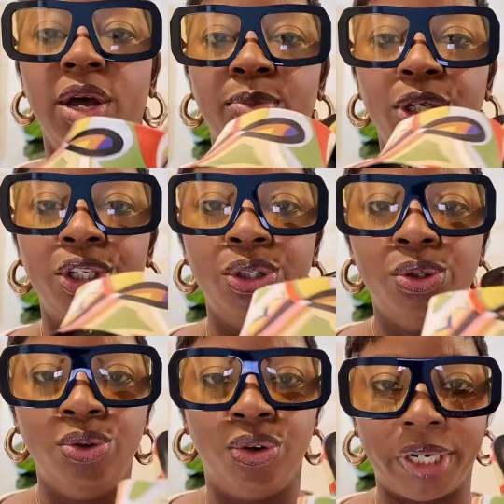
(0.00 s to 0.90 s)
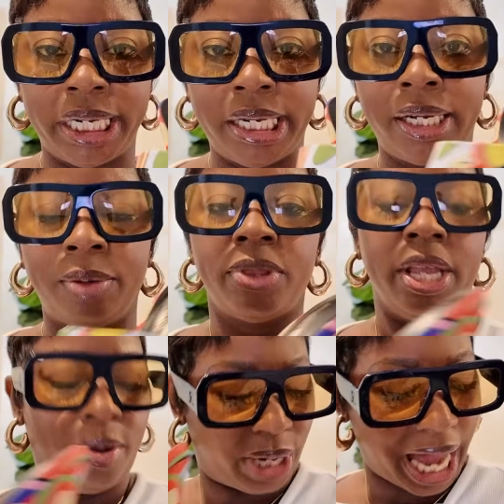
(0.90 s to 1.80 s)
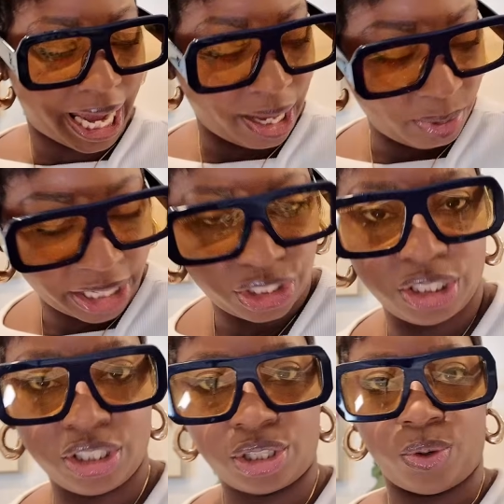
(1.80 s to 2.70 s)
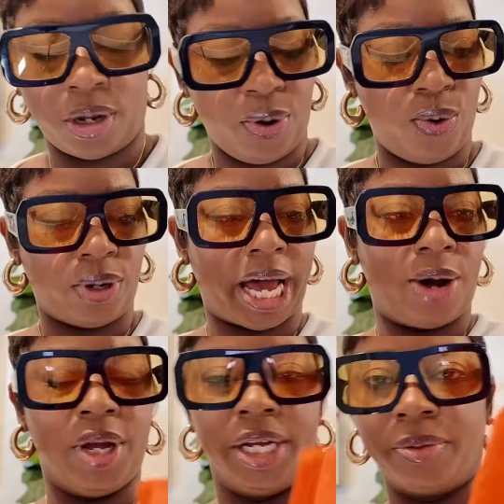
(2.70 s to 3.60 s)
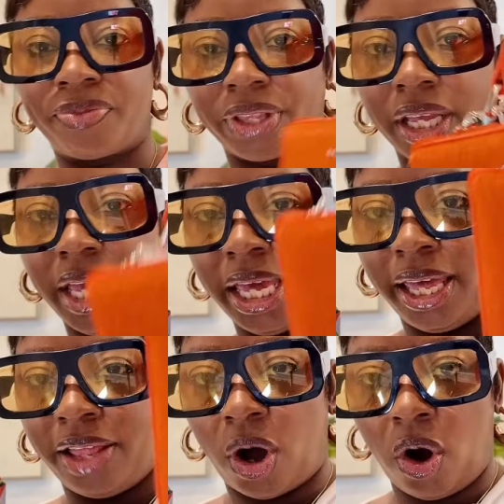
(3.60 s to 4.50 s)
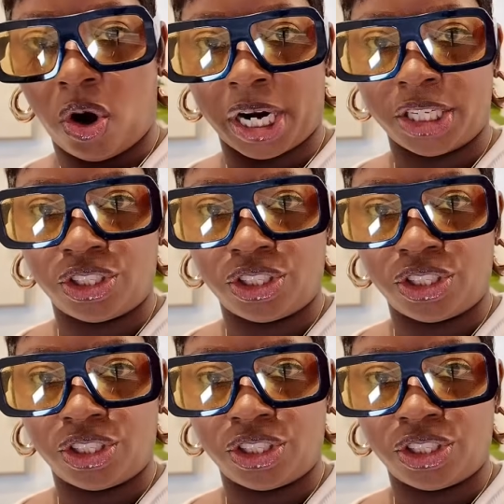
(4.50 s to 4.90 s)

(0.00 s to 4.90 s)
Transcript: blue, green, but I am actually just going to pull out the orange.